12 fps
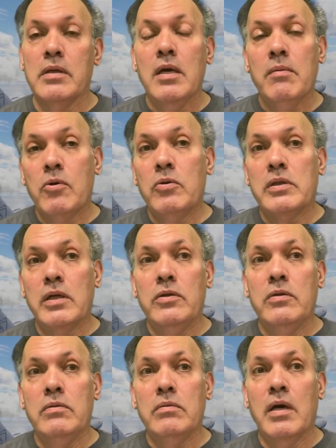Of course, I
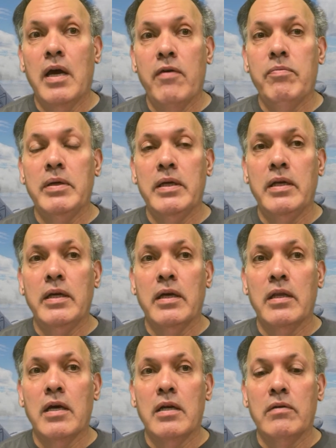have been getting a
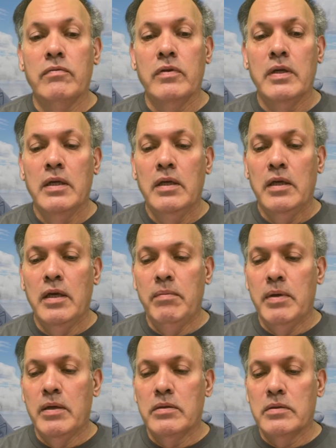lot of
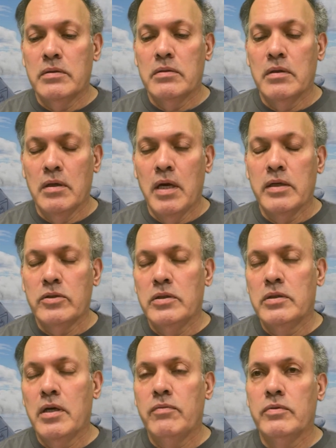emails, actually
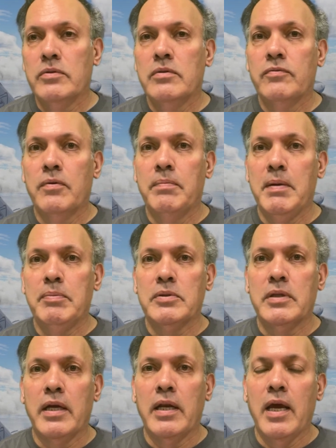several, from people
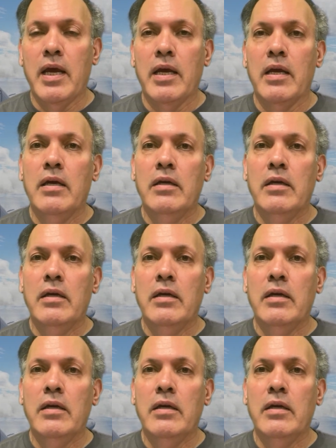saying, hey,